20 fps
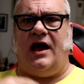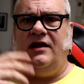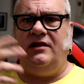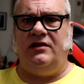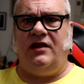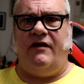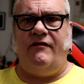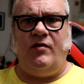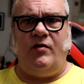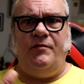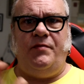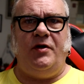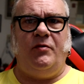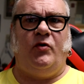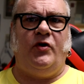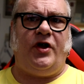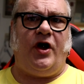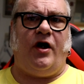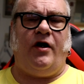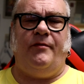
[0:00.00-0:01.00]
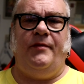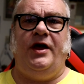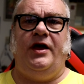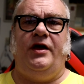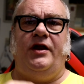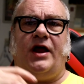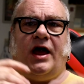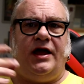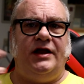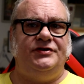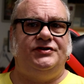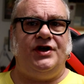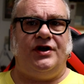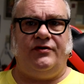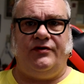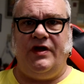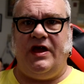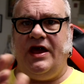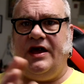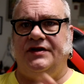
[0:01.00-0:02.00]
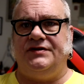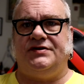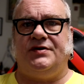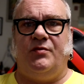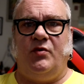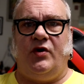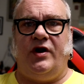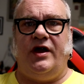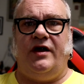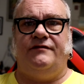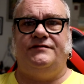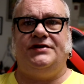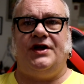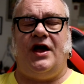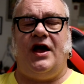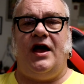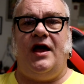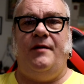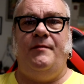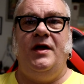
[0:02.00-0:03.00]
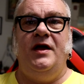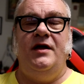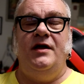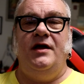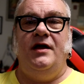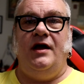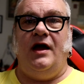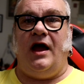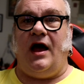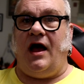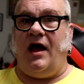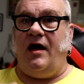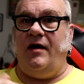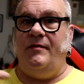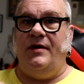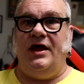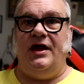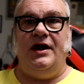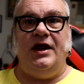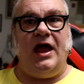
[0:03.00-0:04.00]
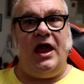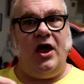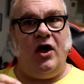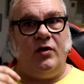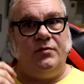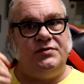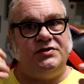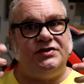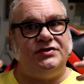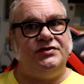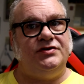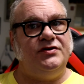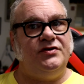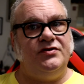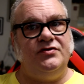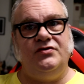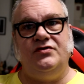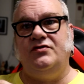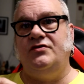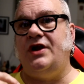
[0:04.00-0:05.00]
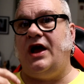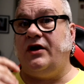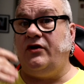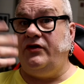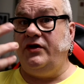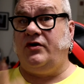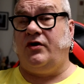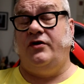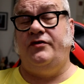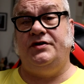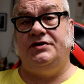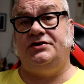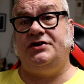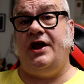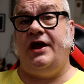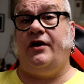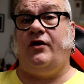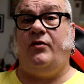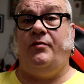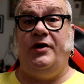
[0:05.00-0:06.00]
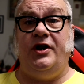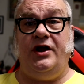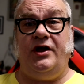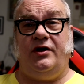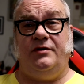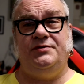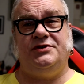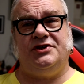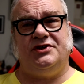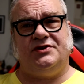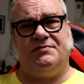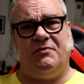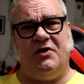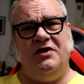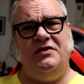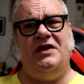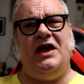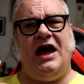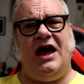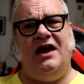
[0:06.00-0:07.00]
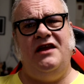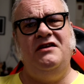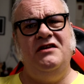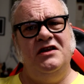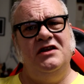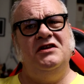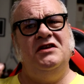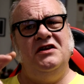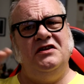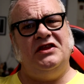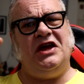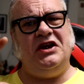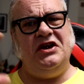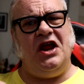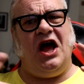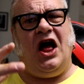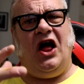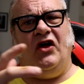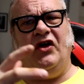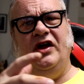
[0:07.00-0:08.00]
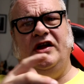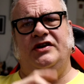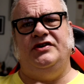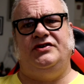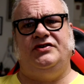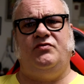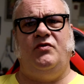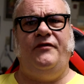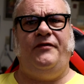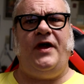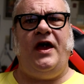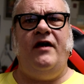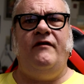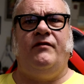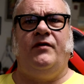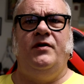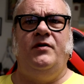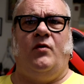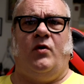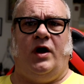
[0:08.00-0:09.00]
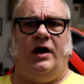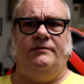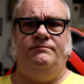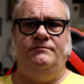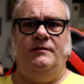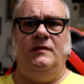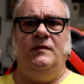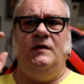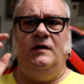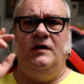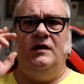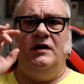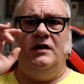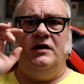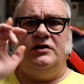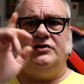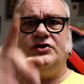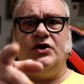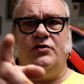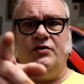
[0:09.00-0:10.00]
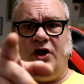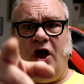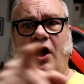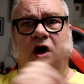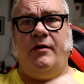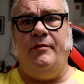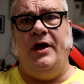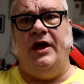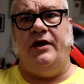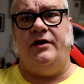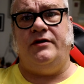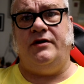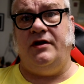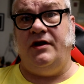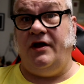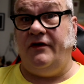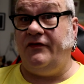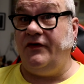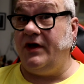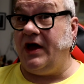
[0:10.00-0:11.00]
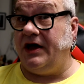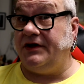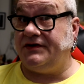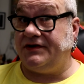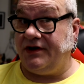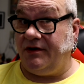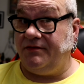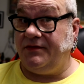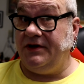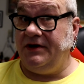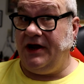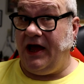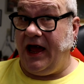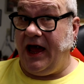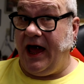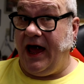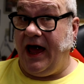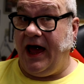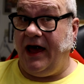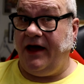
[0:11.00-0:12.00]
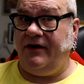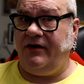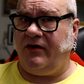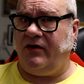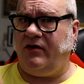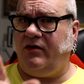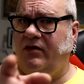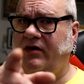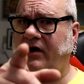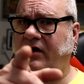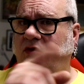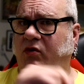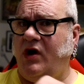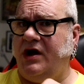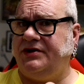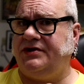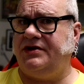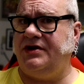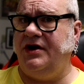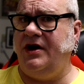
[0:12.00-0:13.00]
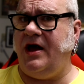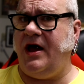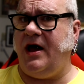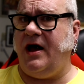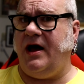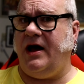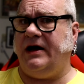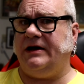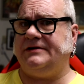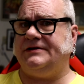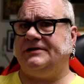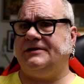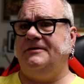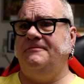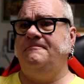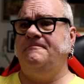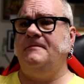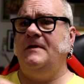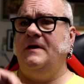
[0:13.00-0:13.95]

I love it when people comment. I generally answer when I have time, um, and it helps to not only grow the channel, but it helps to spread that that knowledge with everyone. So comment if you got something to add or a question to ask.